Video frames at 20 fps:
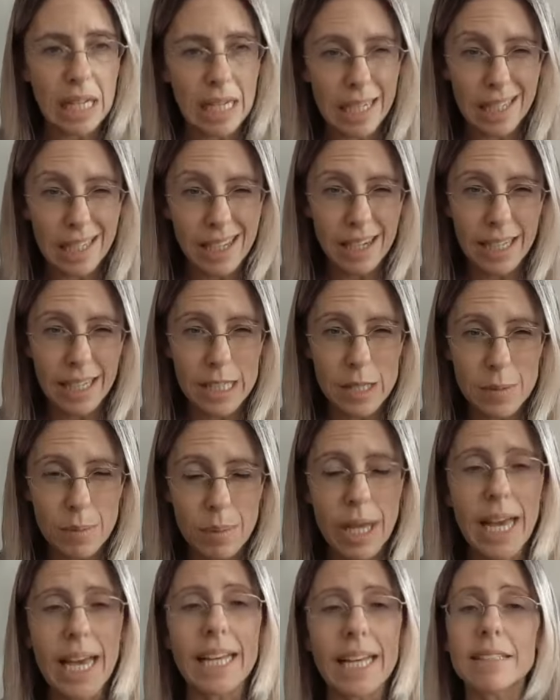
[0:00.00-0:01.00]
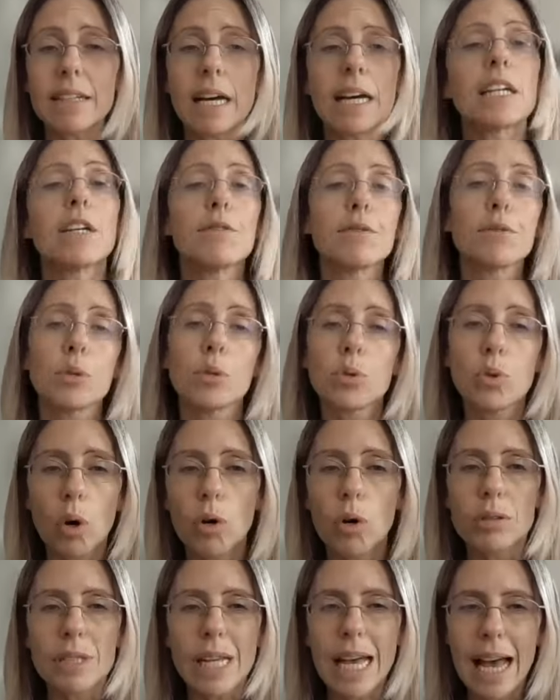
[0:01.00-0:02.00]
clearly explained, and if you
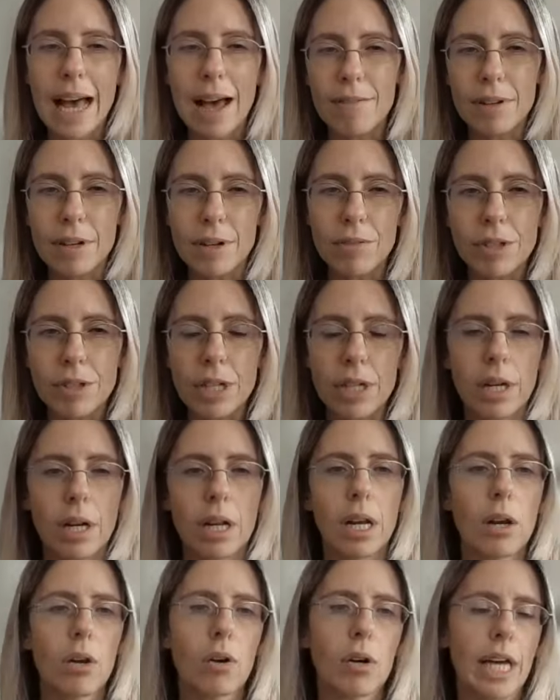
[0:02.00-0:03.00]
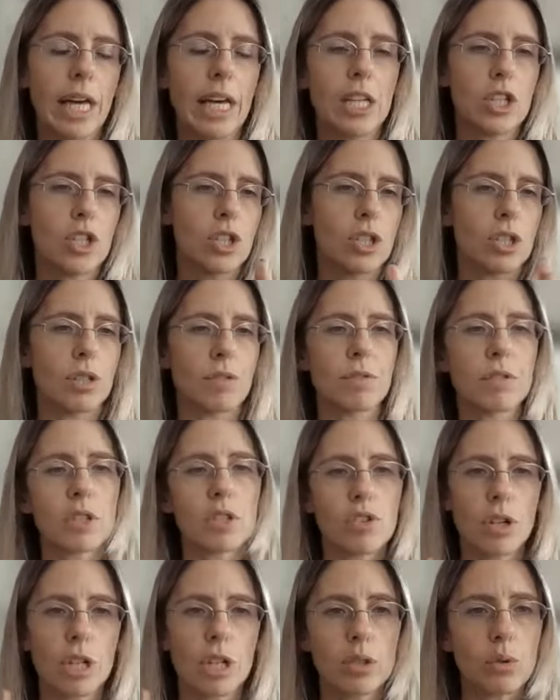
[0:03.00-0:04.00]
don't have a real location, if
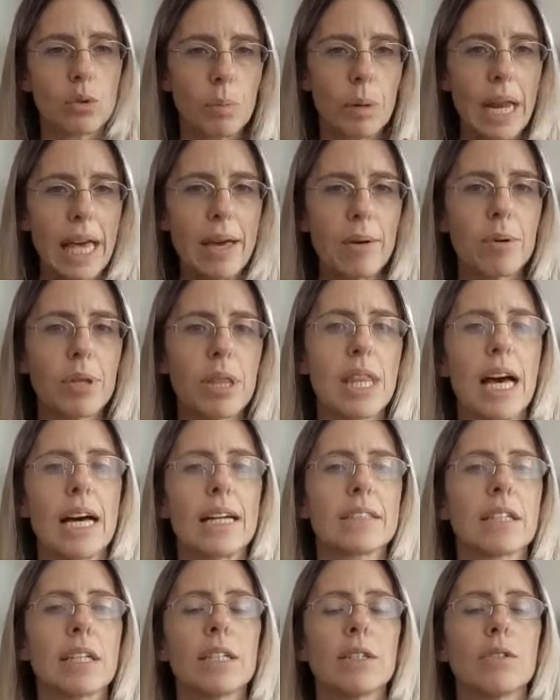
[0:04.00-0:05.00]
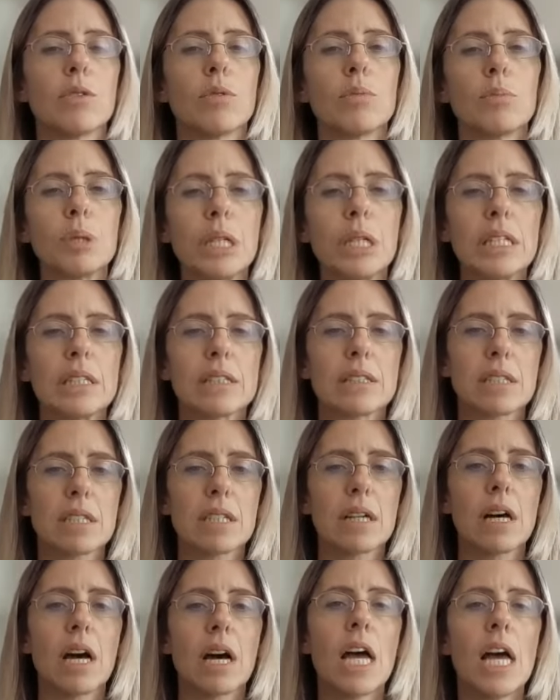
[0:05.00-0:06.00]
you're trying to play with that a little bit,
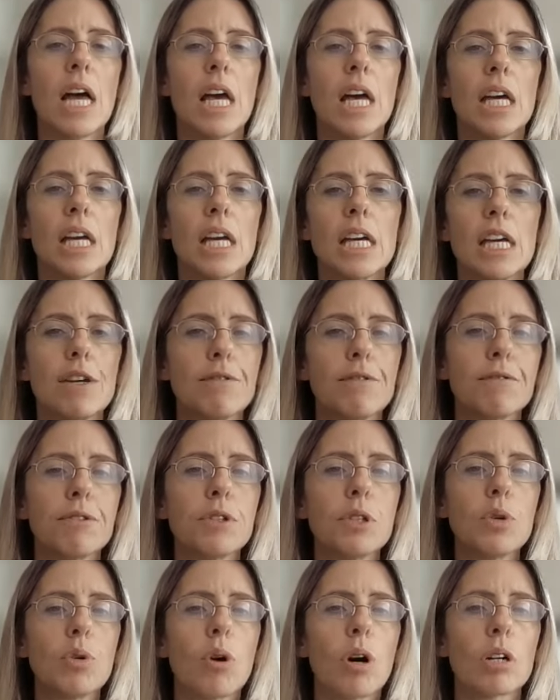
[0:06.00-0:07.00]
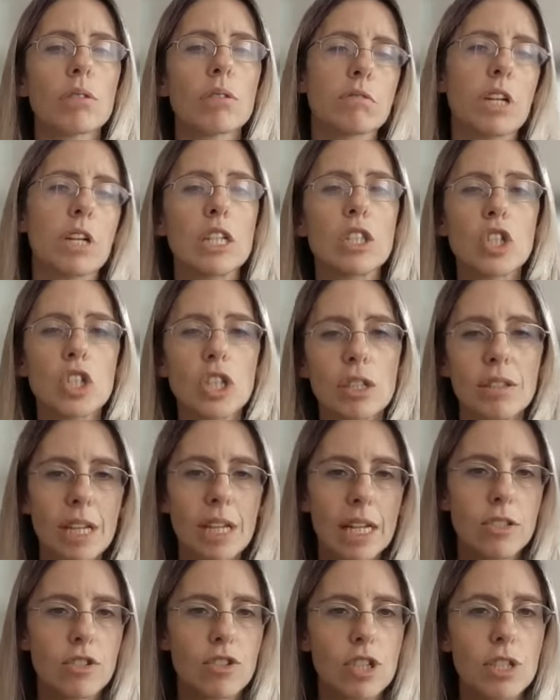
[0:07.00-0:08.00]
if you are touching
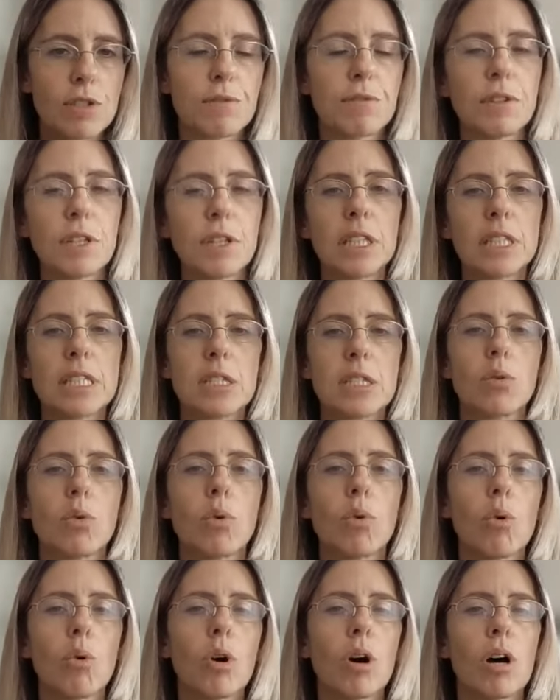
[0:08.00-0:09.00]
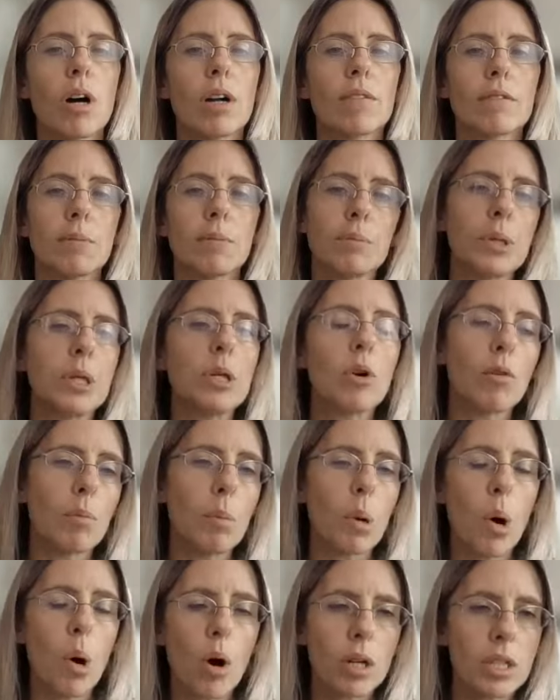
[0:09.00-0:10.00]
the address fields, or the
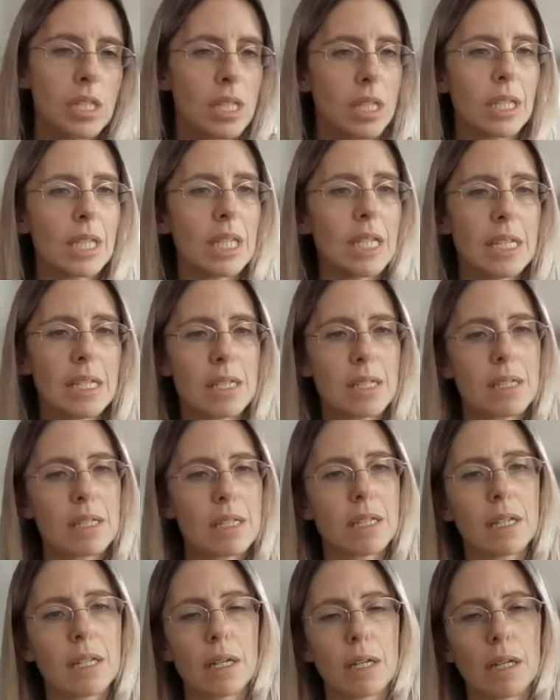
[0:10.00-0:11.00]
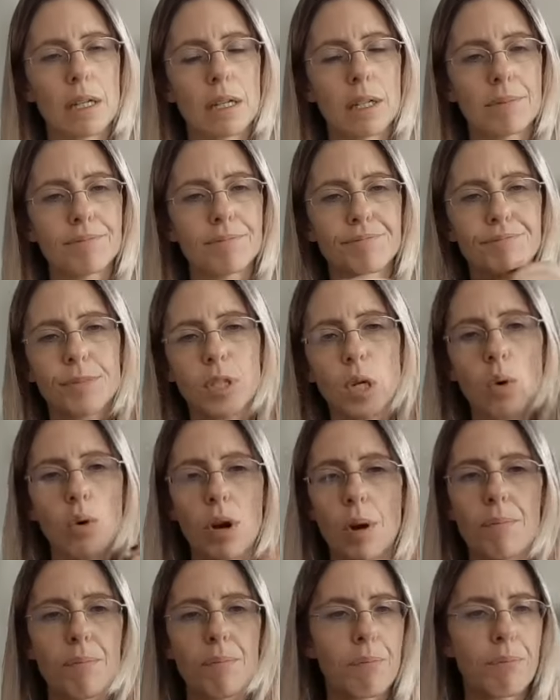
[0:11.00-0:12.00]
PO box is
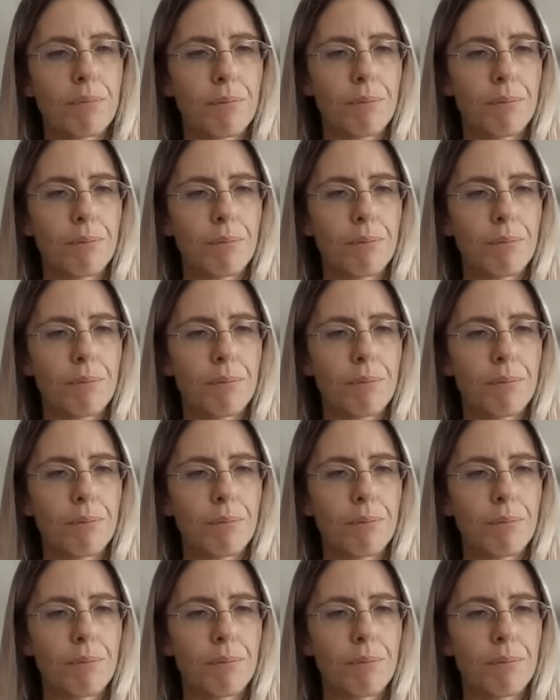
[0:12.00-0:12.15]
or a